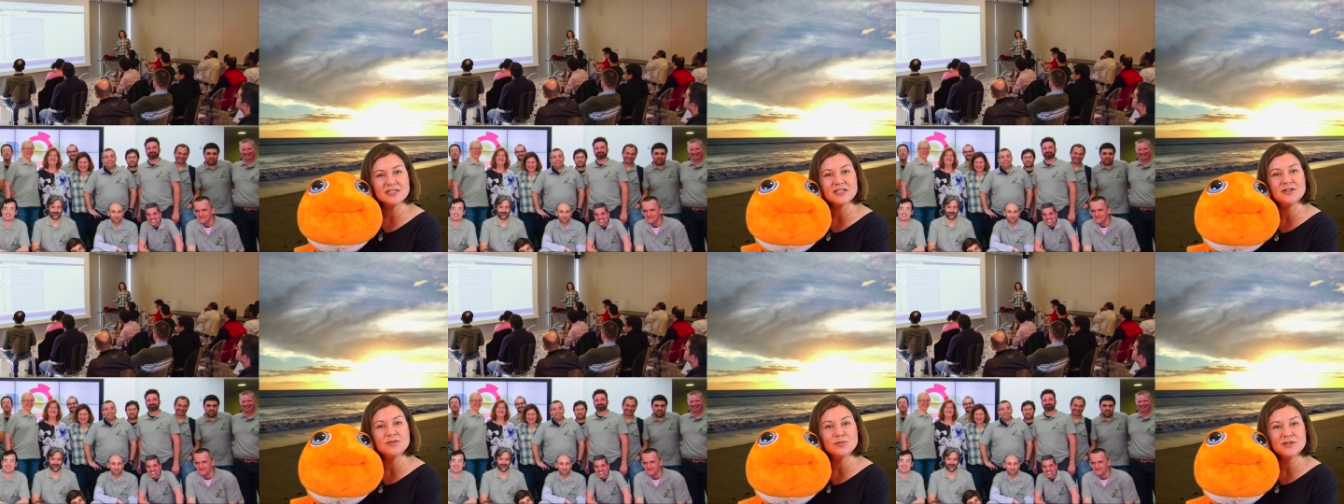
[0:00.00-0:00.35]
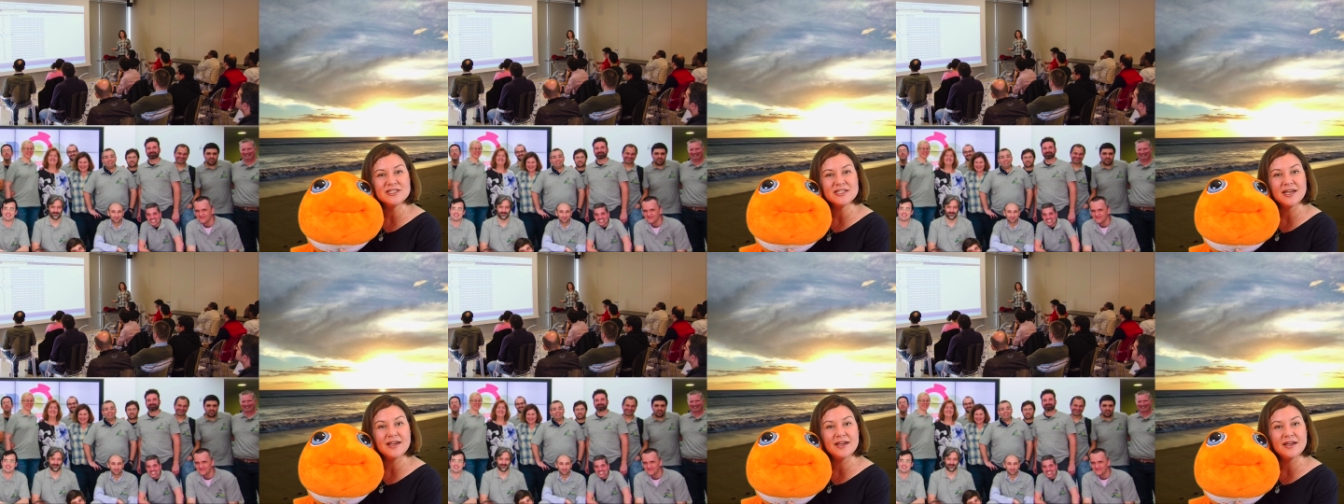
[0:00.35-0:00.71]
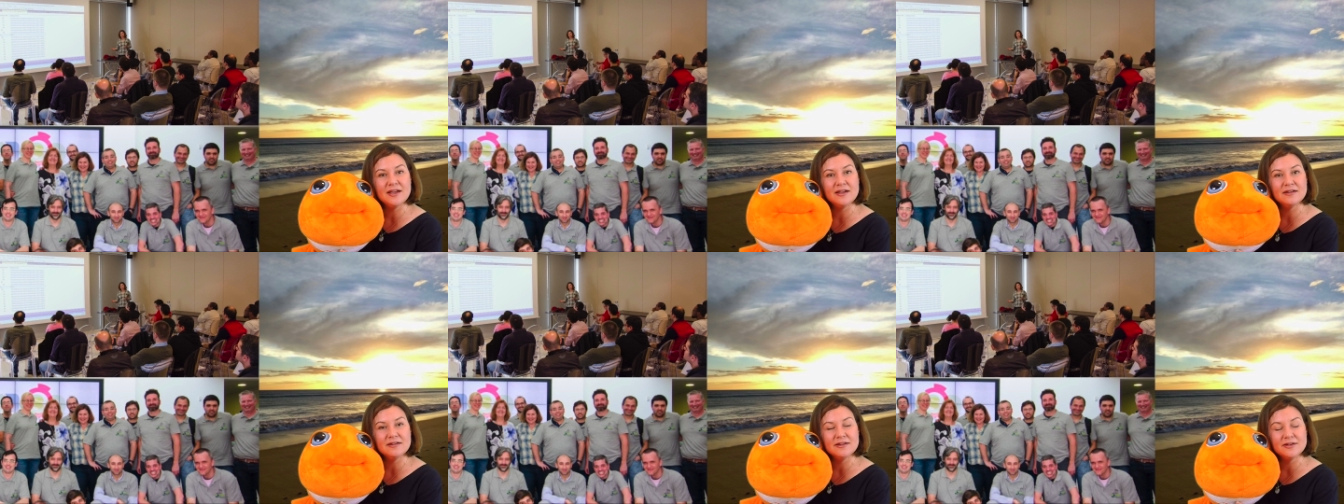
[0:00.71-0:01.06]
It was
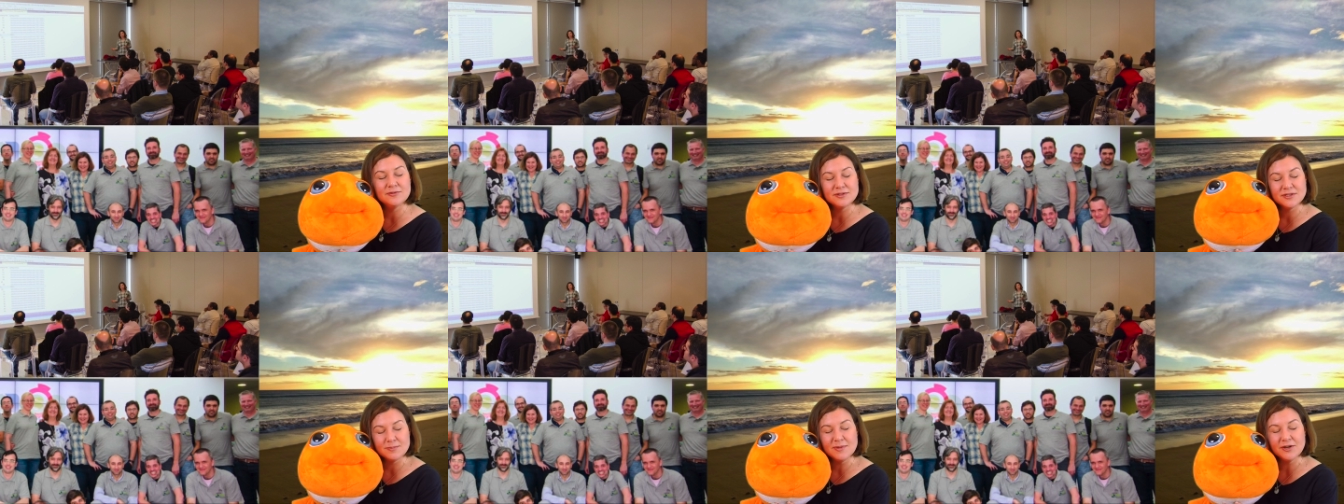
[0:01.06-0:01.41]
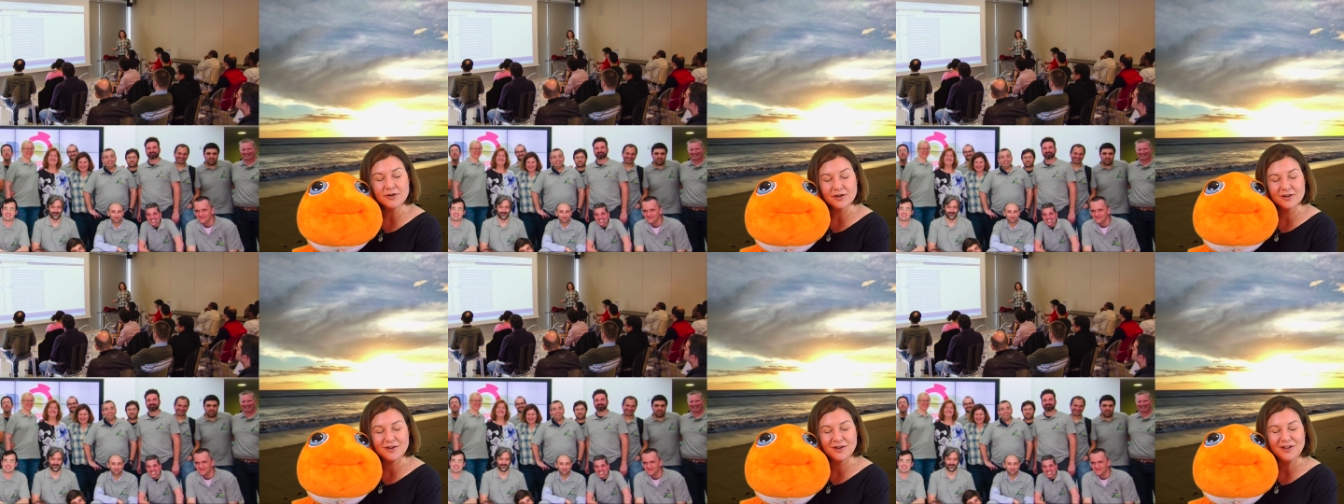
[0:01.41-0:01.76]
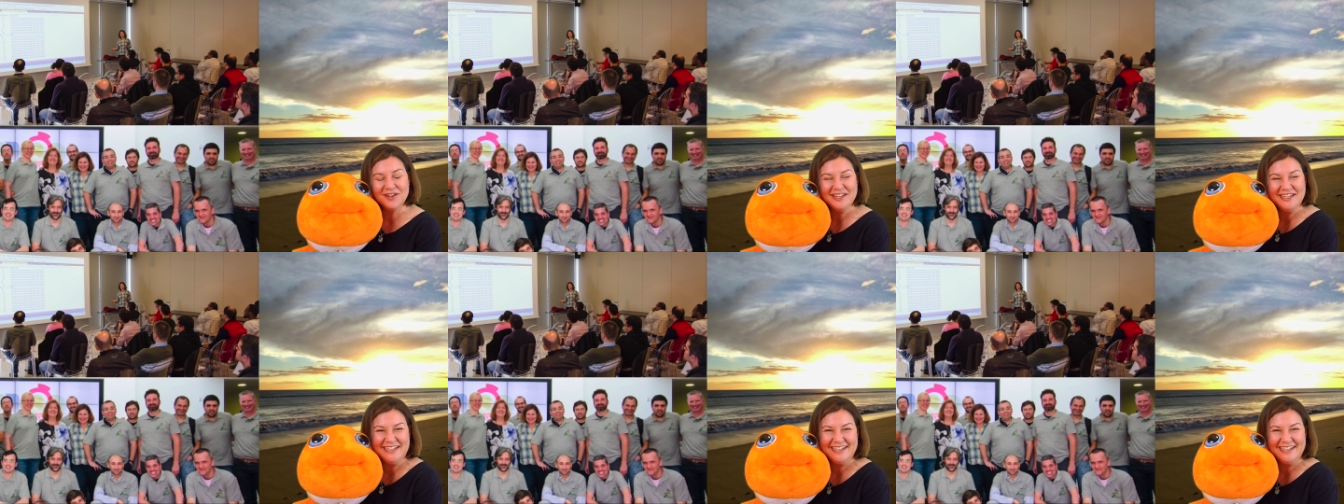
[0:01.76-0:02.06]
a it was a miracle.